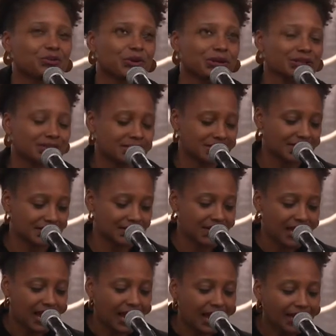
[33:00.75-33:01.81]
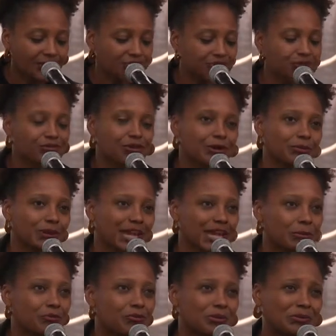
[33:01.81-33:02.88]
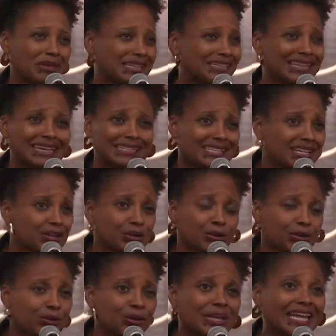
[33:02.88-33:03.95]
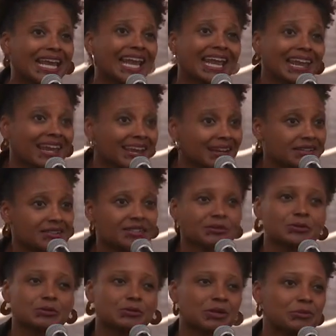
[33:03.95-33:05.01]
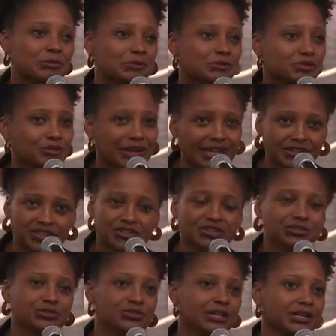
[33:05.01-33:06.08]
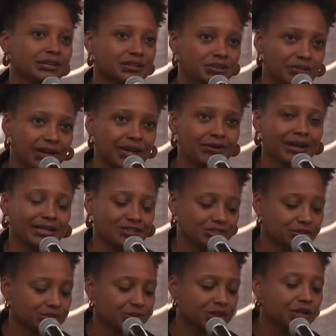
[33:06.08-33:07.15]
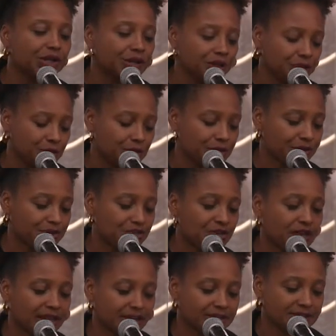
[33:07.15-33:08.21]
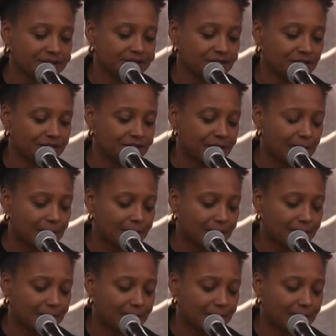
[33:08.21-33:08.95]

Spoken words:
ones that I drew from came from like 1938. So it was people's grandchildren and great-grandchildren who were trying to